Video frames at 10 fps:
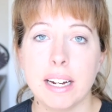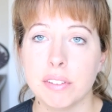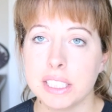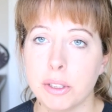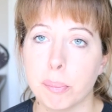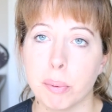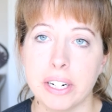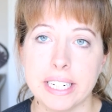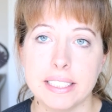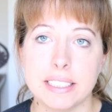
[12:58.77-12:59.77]
Every single
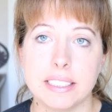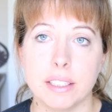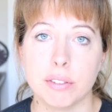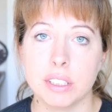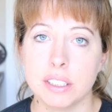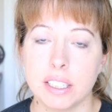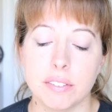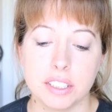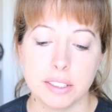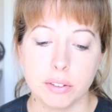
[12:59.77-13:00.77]
brand is different,
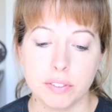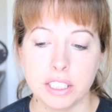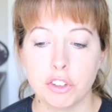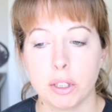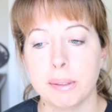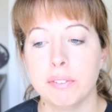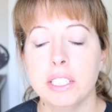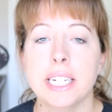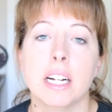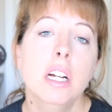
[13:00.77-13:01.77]
every single finish. I mean, if you
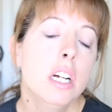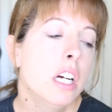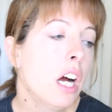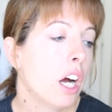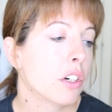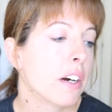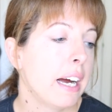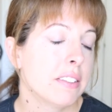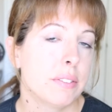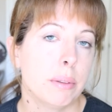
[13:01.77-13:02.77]
get a, a
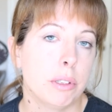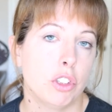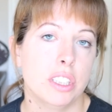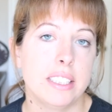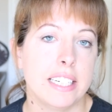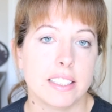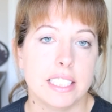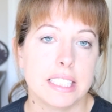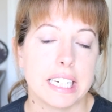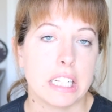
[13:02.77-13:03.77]
Craftsman, which is
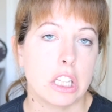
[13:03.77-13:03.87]
Tandy's like